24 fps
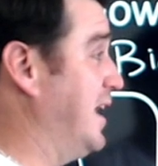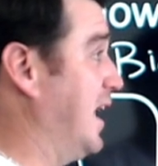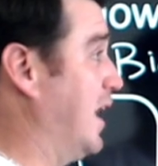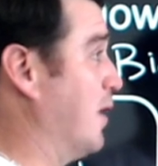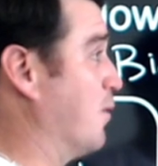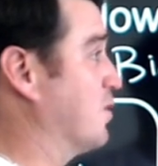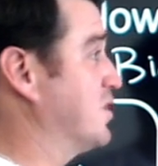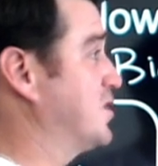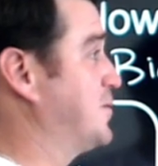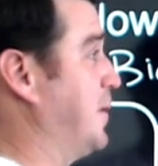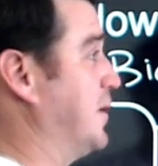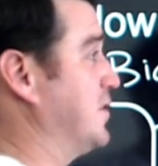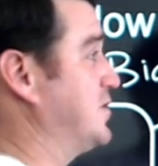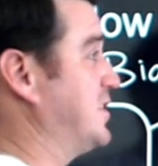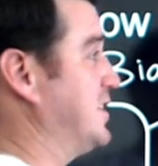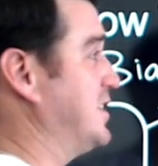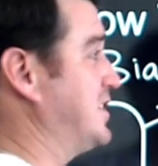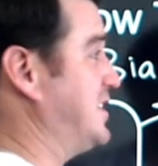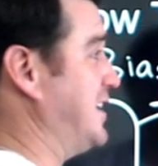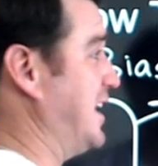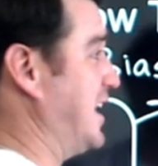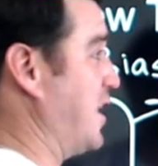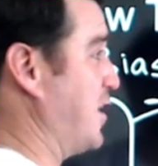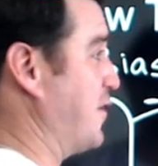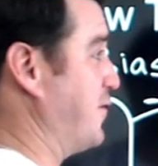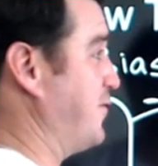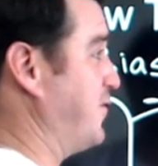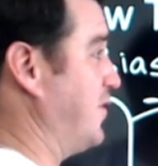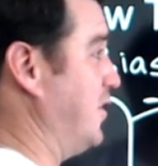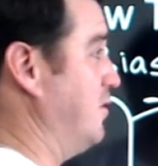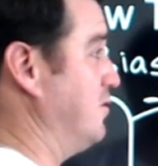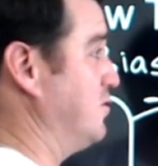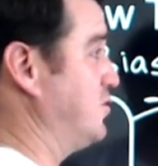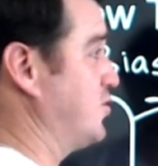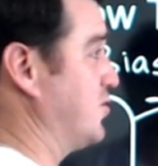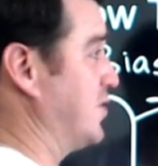And we're supposed to set our
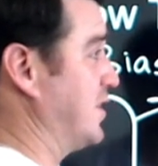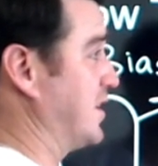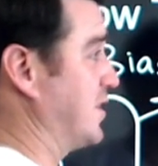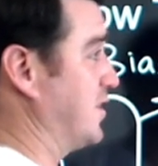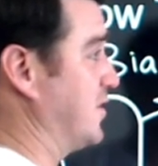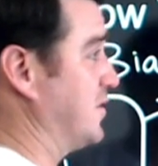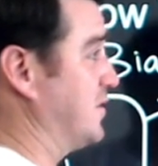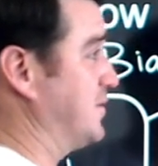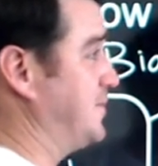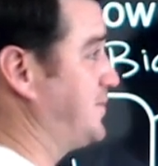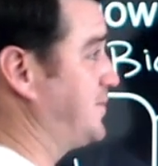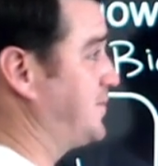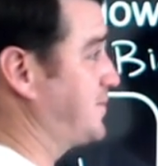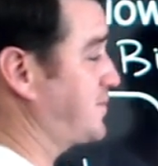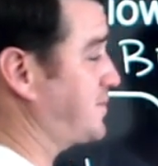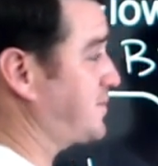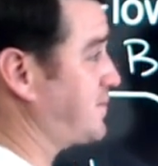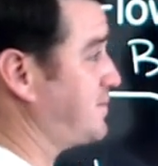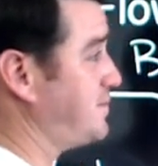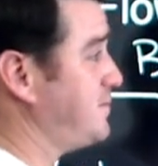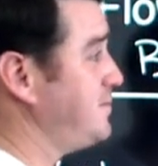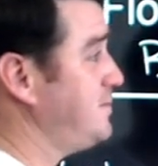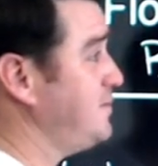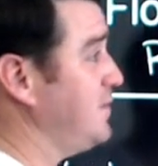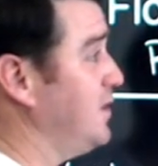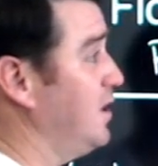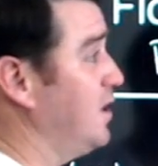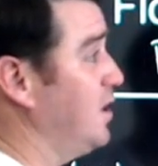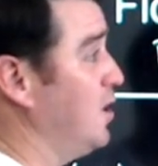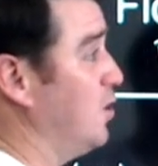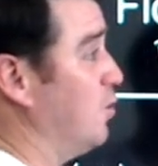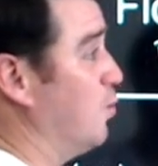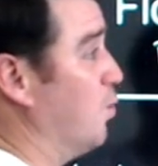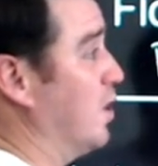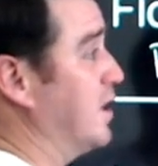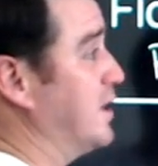flow trigger
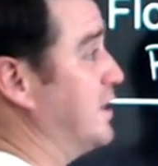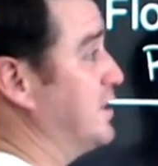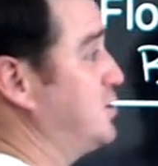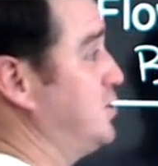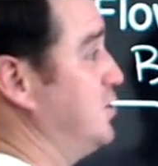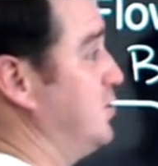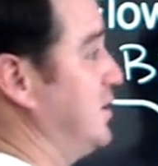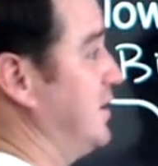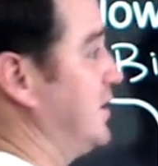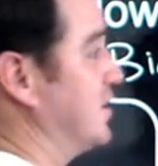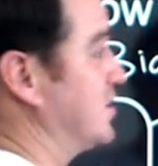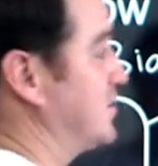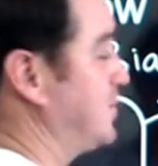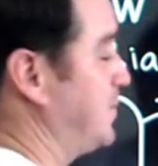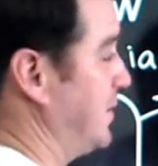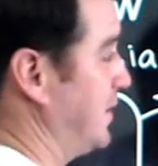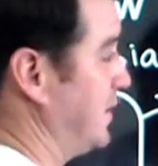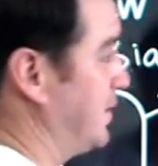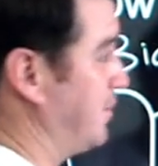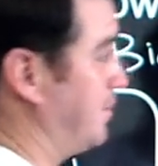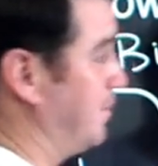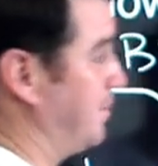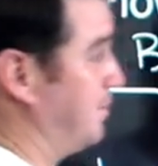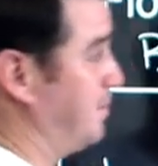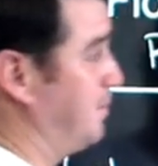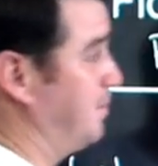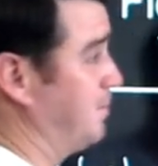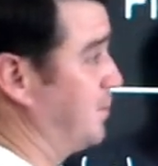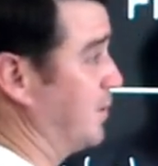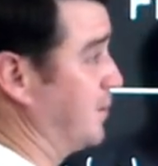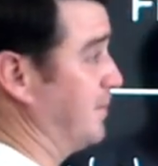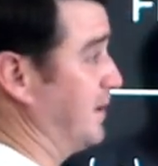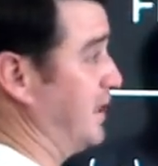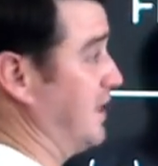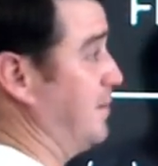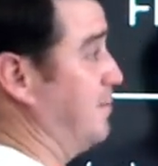1 to 2 liters
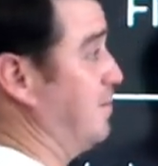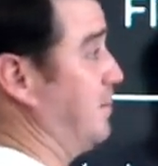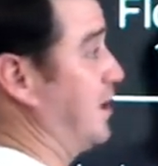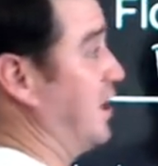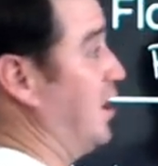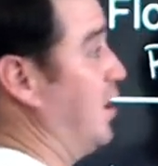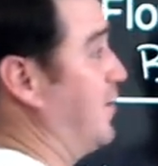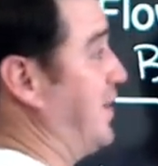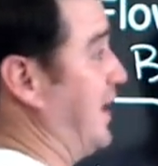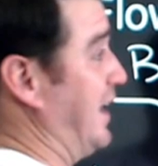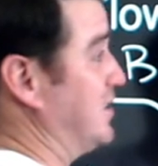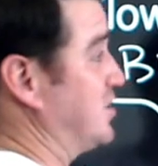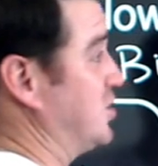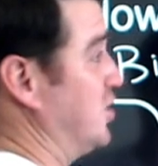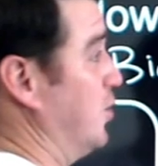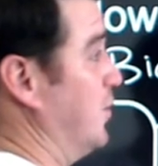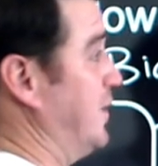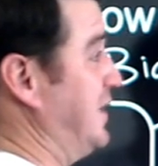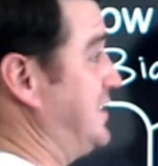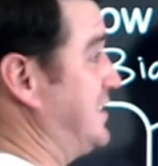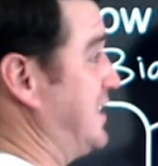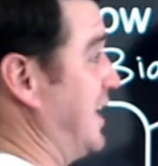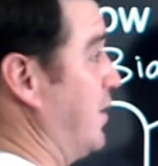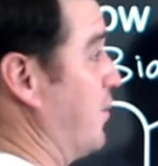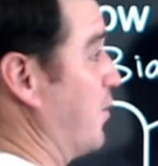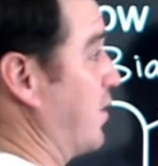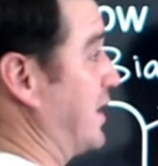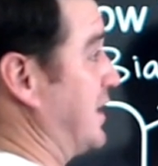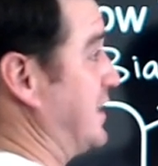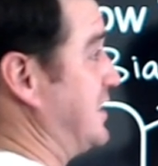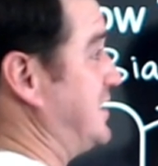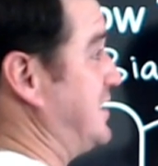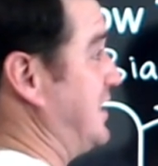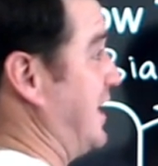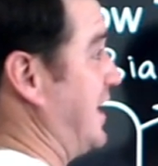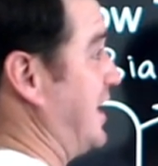per minute below that. So we say we're
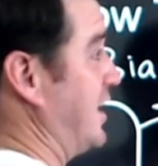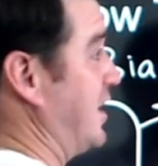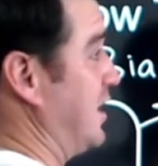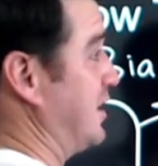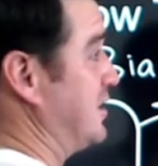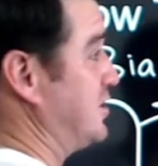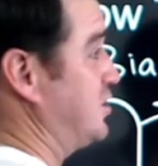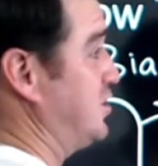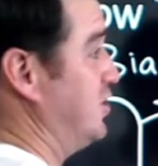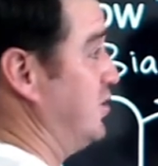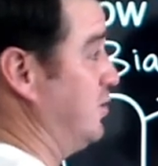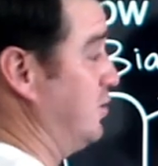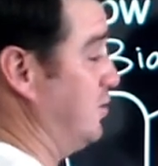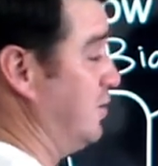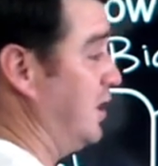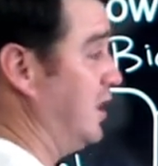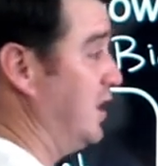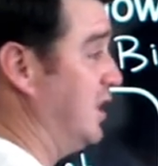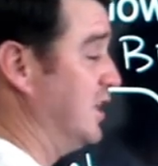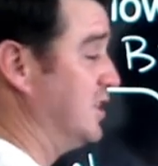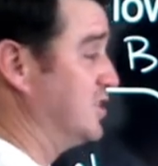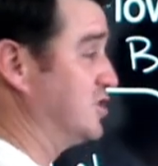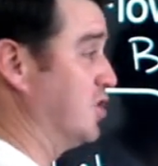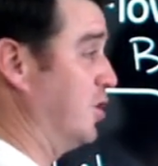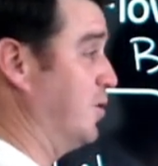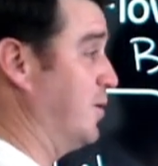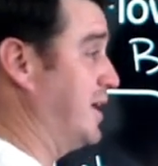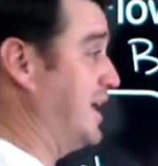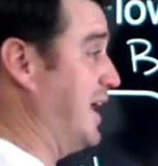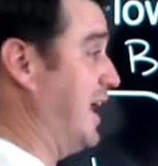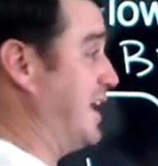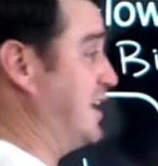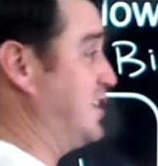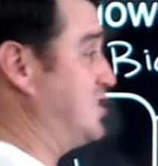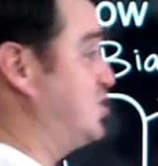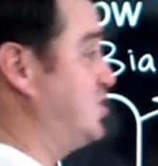going to set it on 2. So we
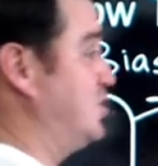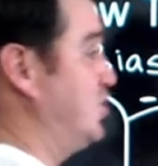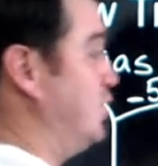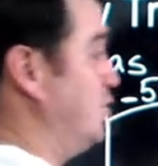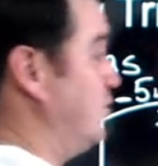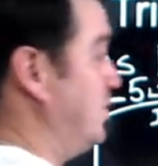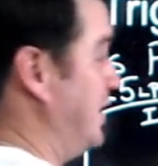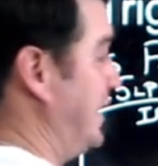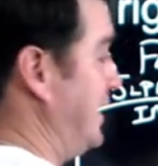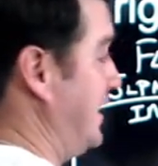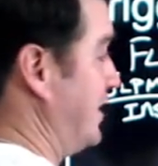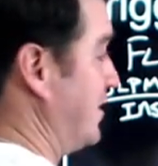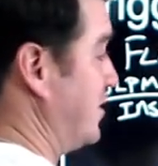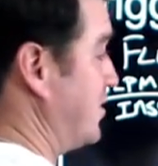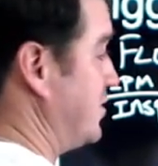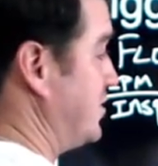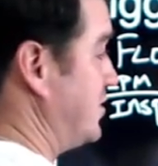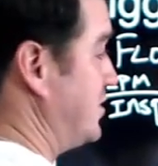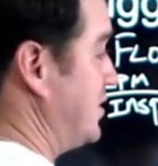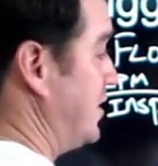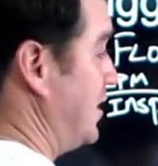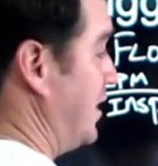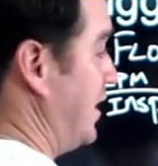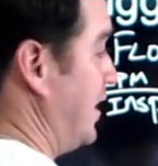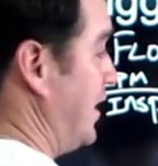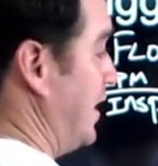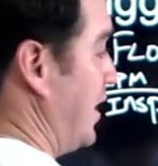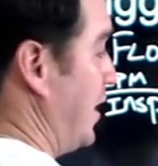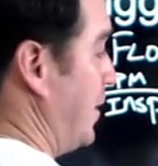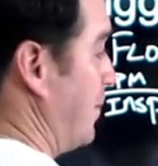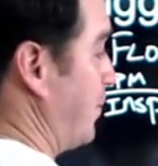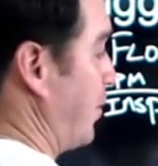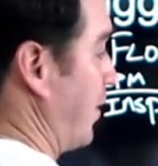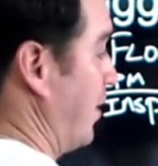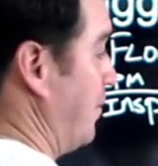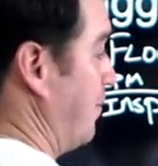got a 2 liters
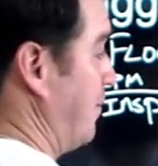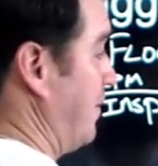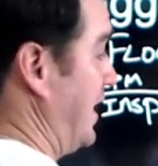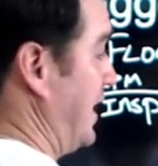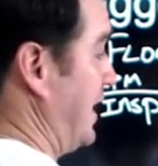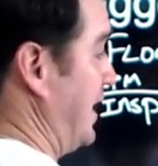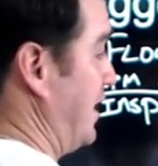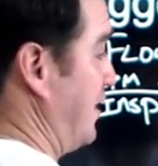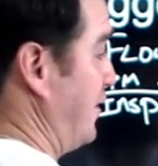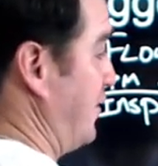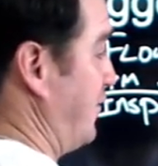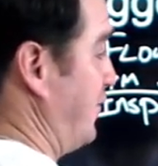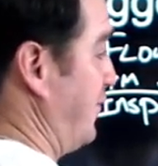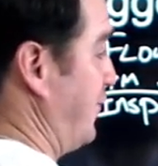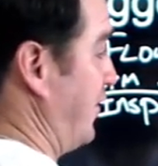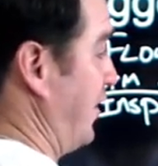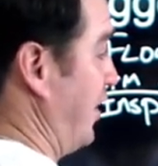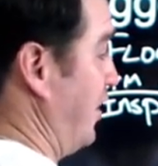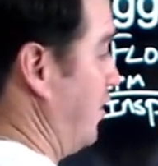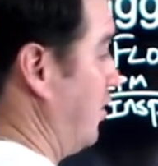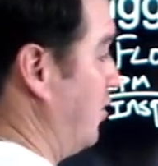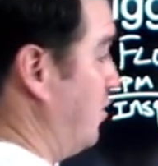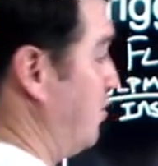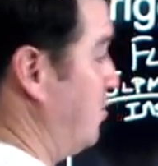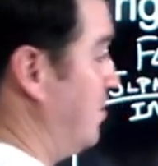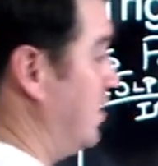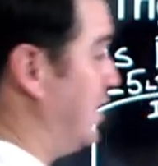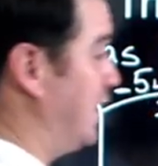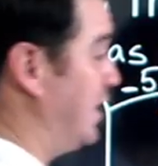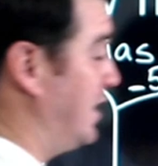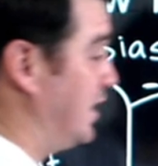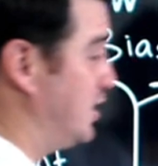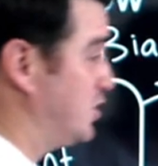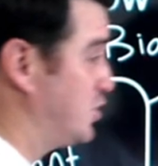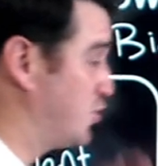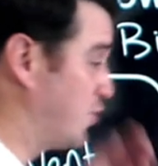per minute flow
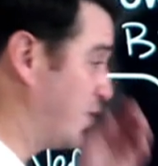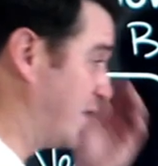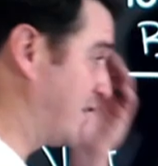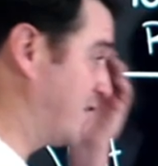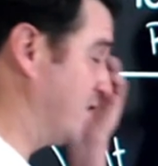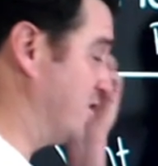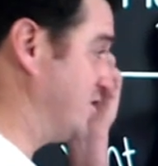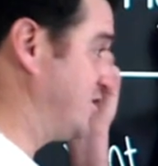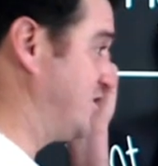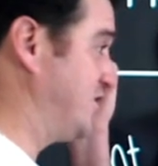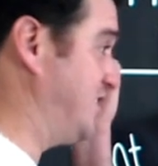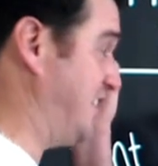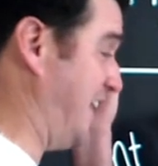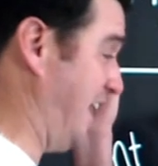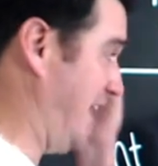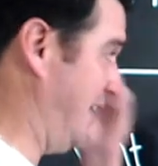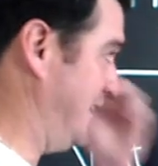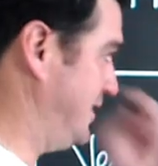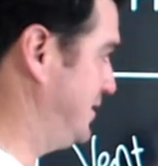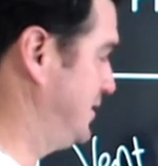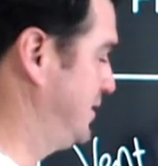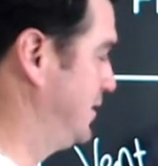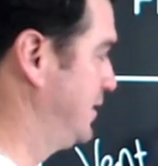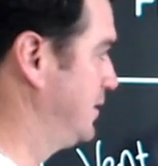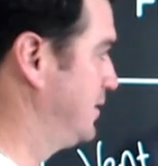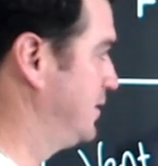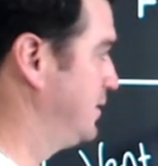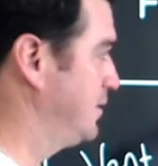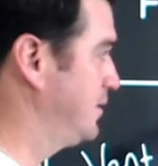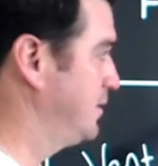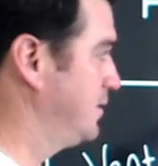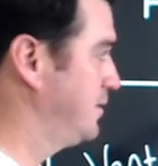trigger set.